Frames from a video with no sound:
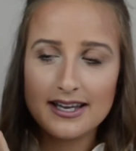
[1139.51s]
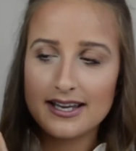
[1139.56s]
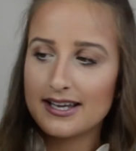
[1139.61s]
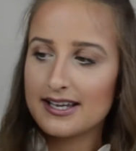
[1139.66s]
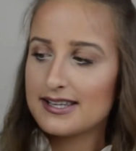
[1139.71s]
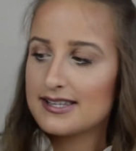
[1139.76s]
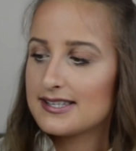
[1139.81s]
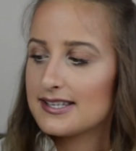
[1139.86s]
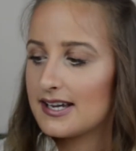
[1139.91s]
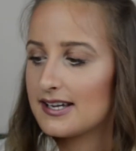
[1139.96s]

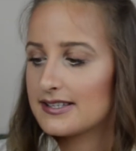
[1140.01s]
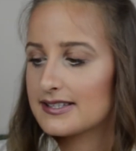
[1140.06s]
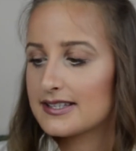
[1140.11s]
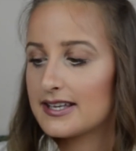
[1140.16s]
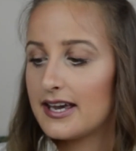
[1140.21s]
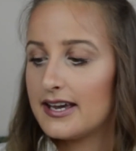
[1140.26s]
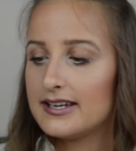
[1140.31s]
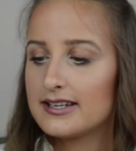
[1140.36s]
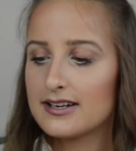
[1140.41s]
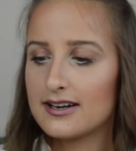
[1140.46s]
It says
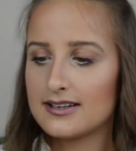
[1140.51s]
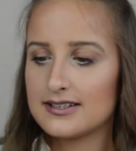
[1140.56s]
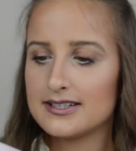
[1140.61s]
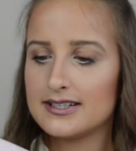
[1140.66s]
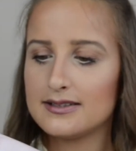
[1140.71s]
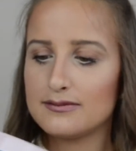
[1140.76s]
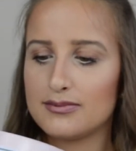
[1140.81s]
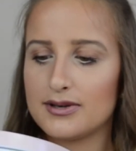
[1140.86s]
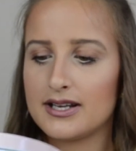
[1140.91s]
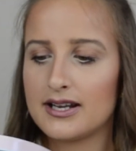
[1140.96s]
cake on
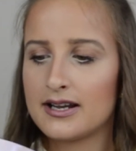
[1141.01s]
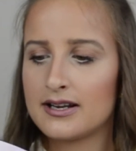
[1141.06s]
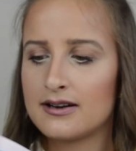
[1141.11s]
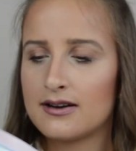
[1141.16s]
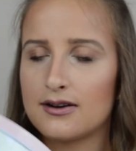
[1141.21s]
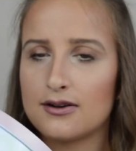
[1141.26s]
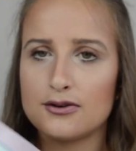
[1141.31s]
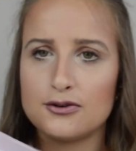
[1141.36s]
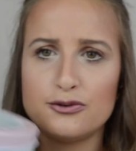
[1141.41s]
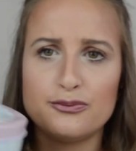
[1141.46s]
it, but I don't
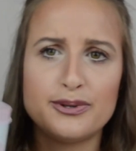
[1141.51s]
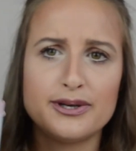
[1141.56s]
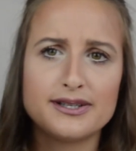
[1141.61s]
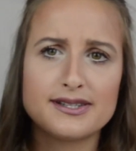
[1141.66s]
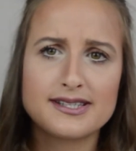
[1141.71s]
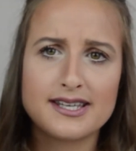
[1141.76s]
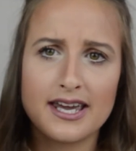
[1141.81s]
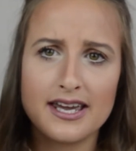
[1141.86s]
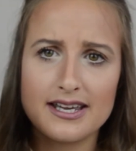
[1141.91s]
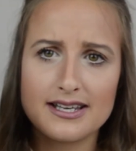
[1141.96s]
know who
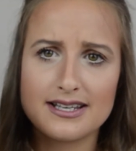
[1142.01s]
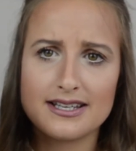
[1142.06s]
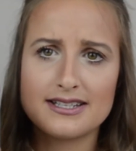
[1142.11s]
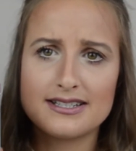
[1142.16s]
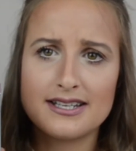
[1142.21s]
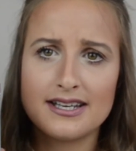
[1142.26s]
puts cake in